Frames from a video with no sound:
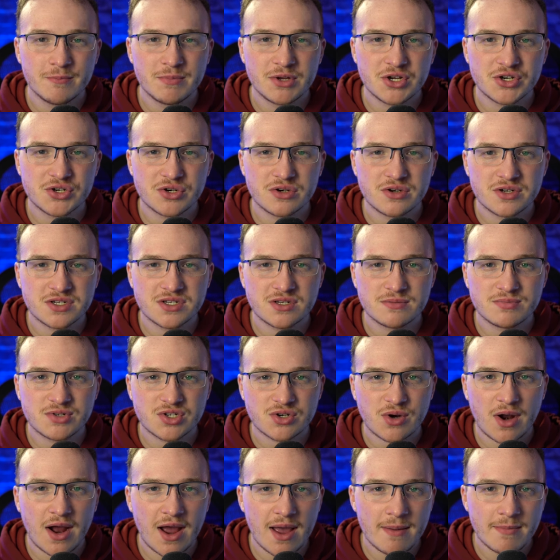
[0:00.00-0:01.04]
be sure to
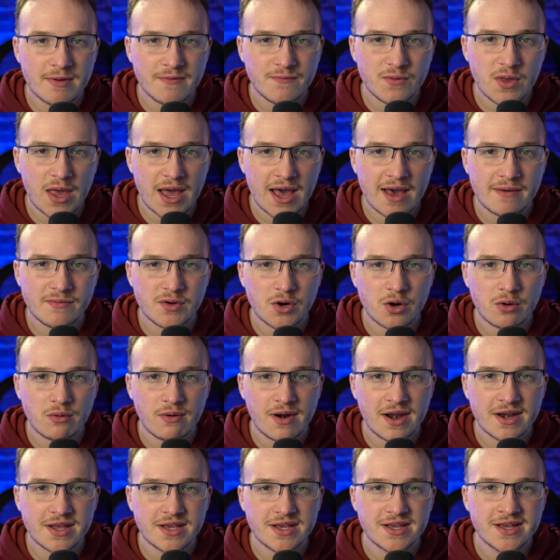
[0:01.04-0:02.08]
subscribe if you haven't
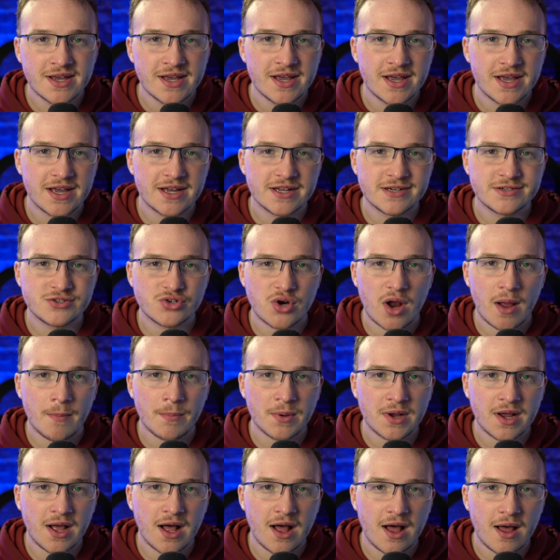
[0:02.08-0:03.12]
already, and
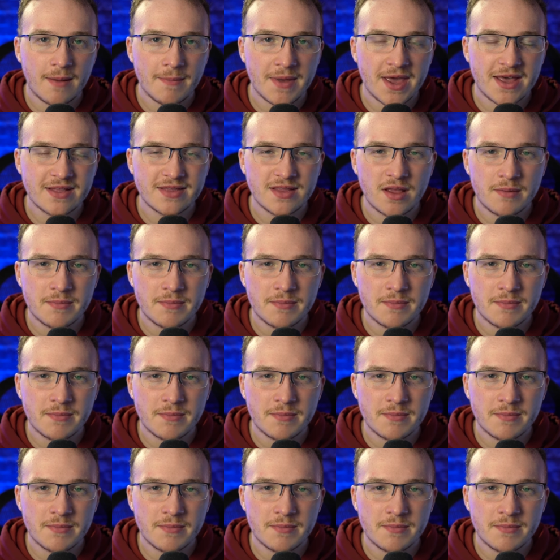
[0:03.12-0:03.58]
drop a comment.